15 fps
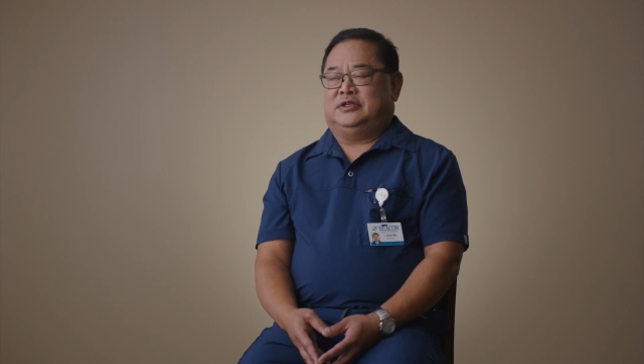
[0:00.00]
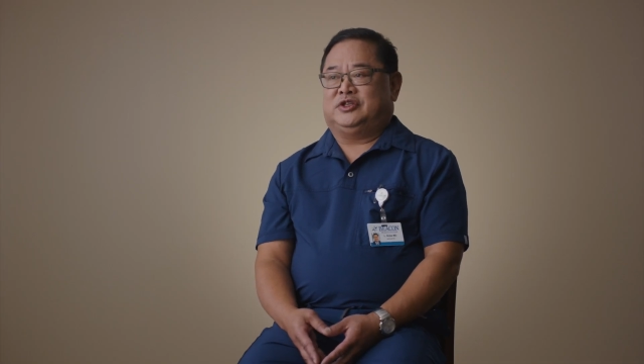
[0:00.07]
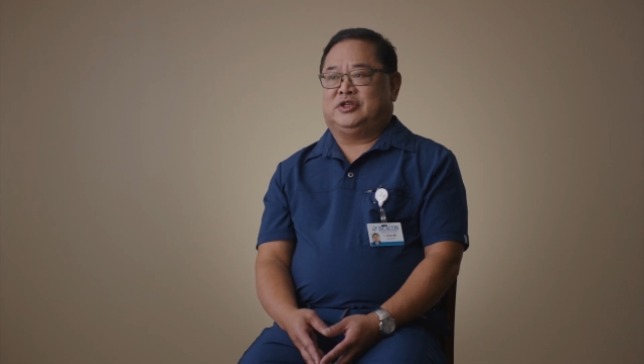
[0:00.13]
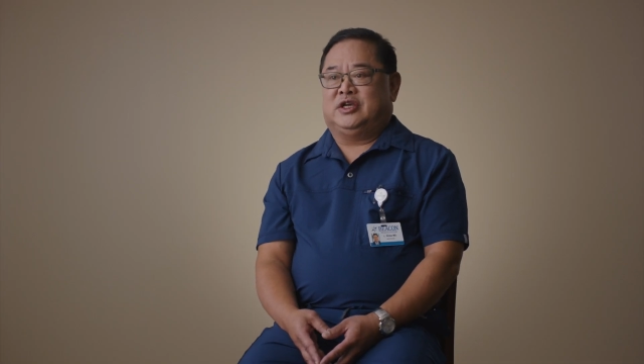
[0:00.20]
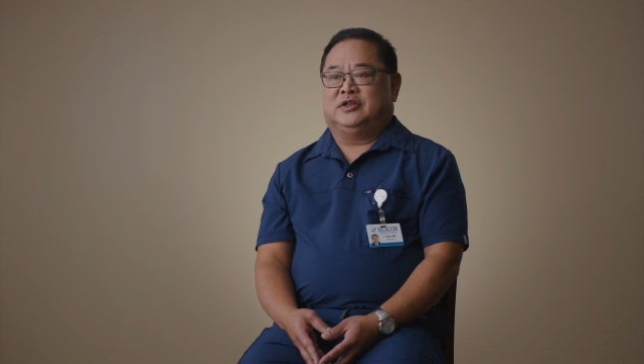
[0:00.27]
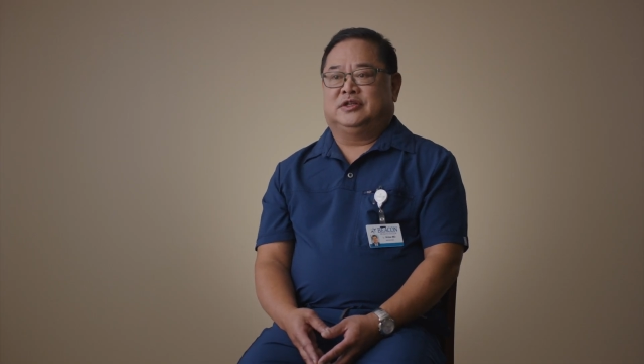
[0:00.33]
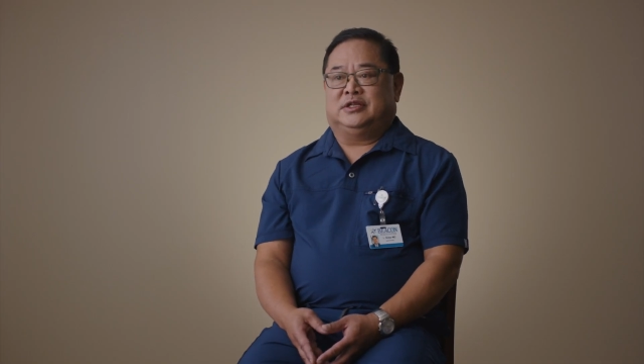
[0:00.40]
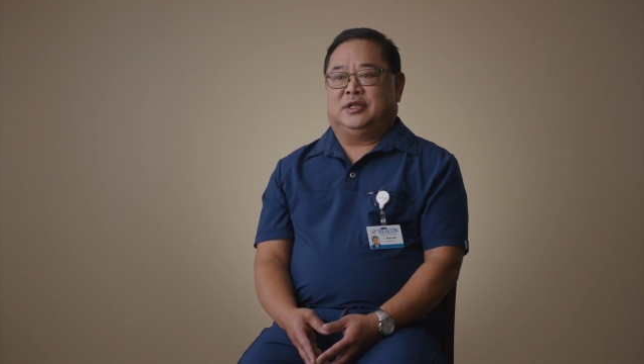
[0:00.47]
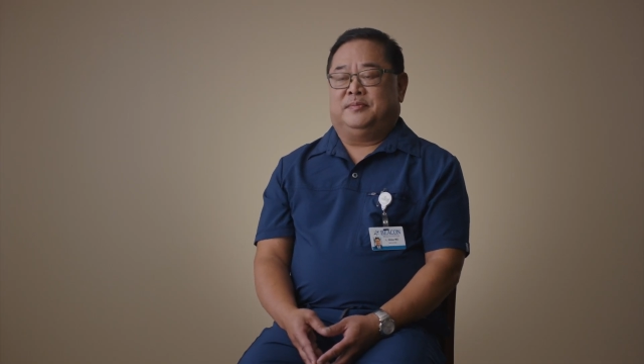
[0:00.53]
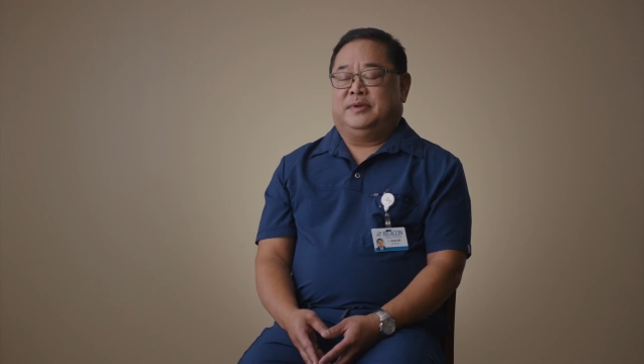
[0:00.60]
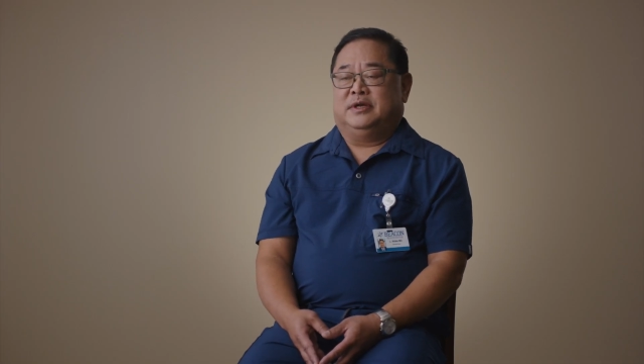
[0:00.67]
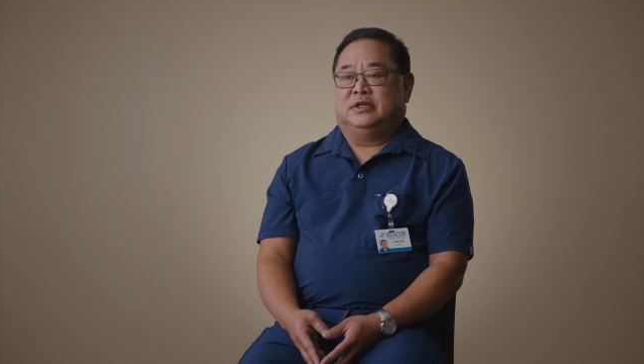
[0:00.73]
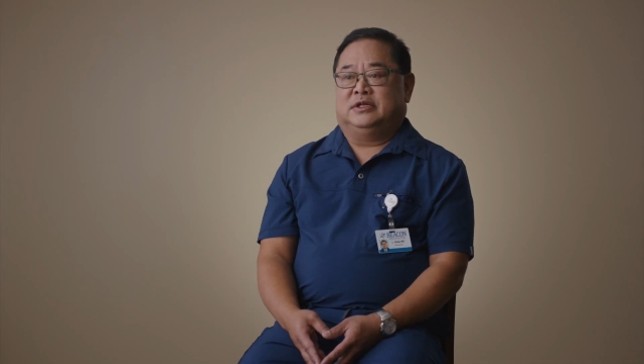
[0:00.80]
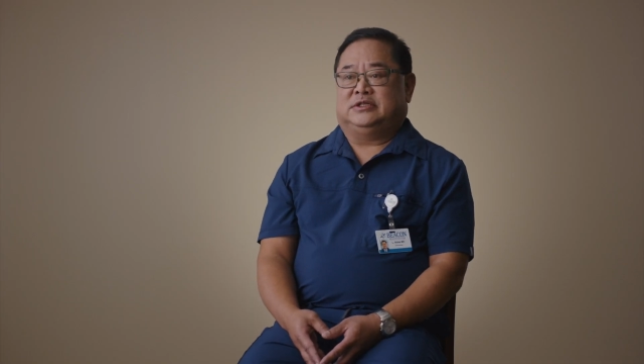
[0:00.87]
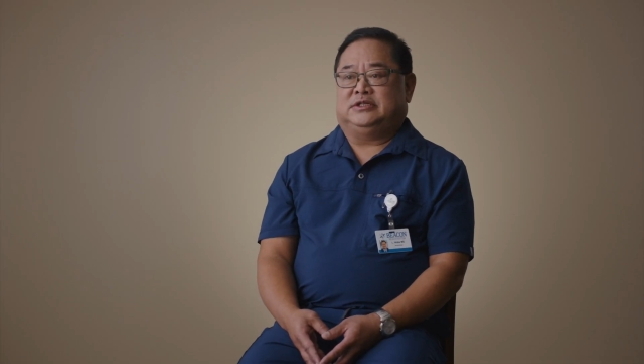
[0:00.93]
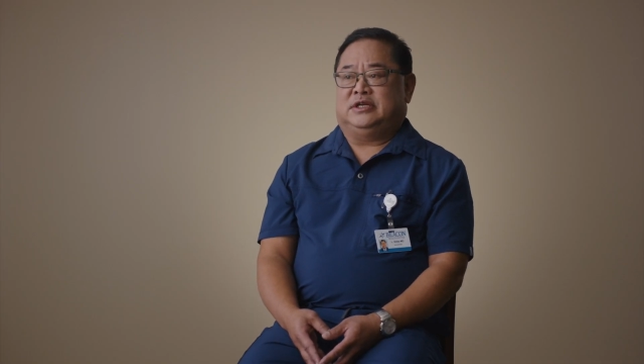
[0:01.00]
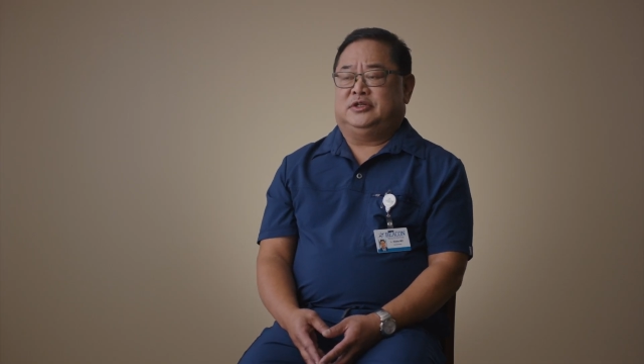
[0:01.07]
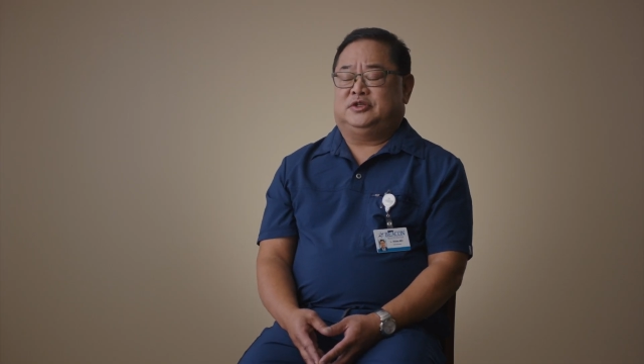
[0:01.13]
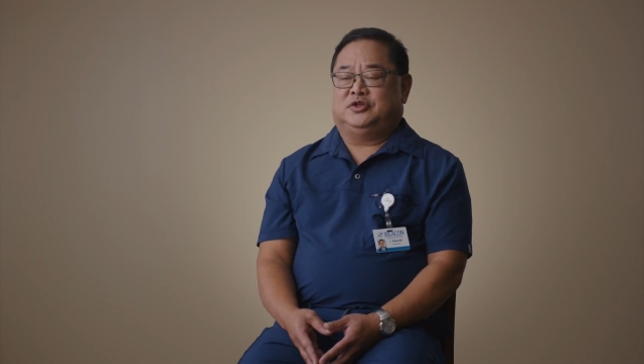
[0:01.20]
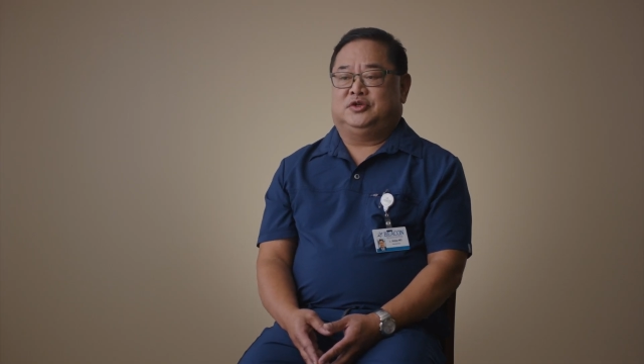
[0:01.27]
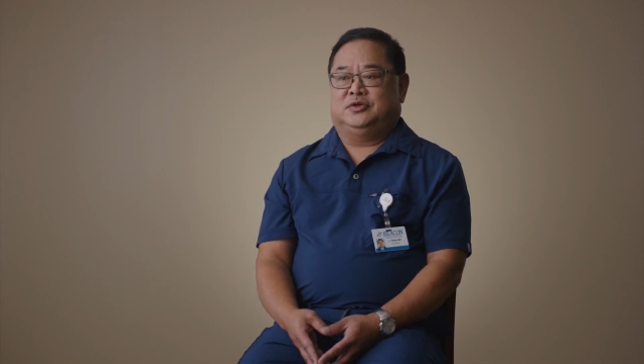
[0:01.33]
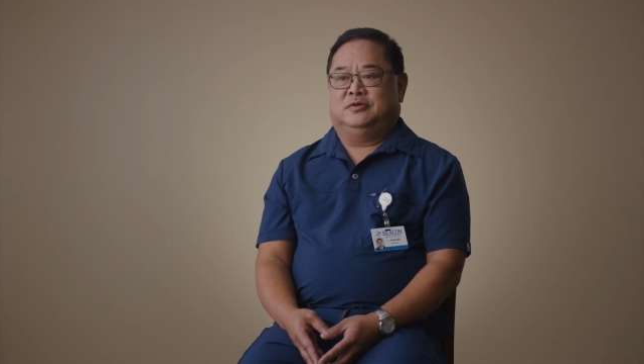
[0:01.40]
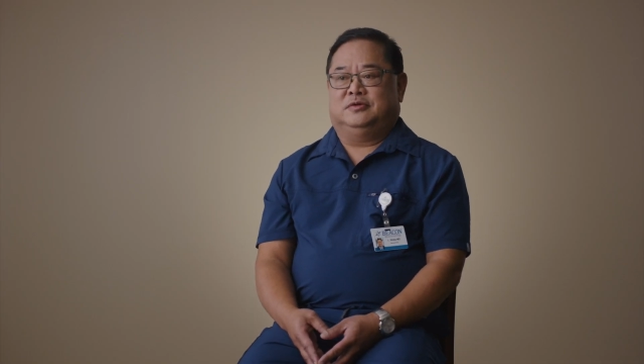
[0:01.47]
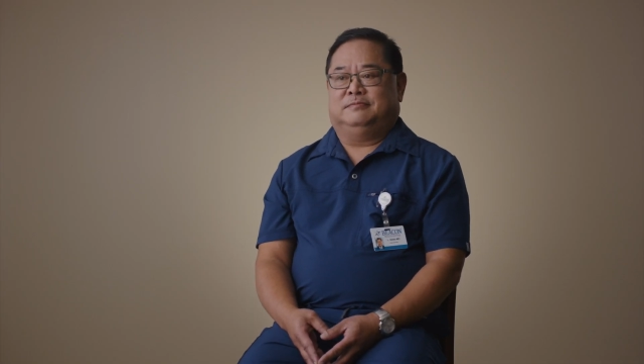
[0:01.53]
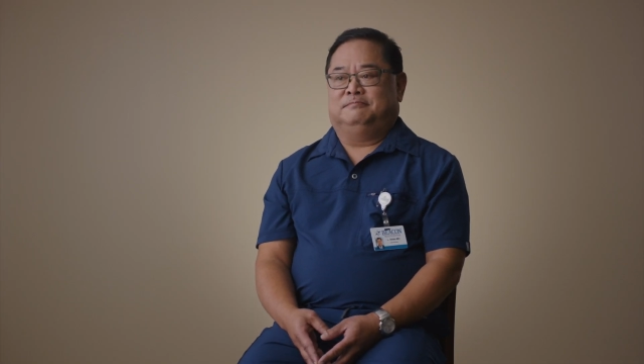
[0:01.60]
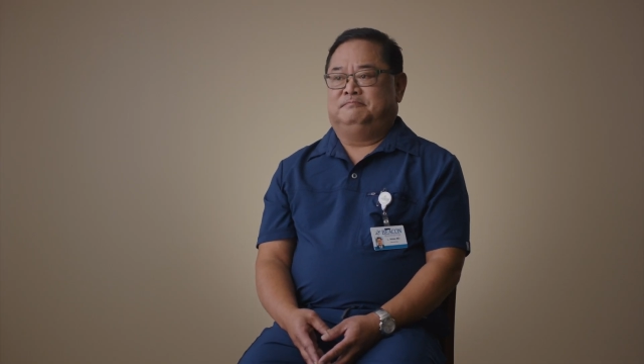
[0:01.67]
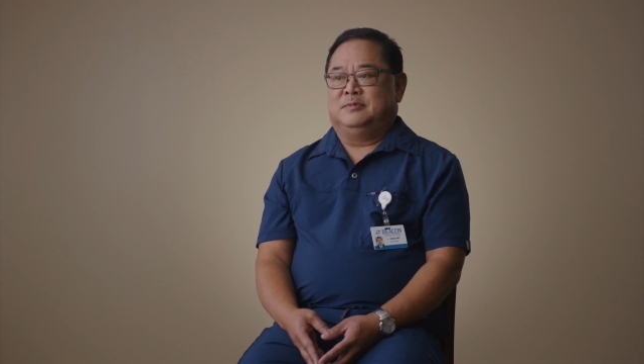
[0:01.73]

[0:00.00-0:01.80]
skill and ability to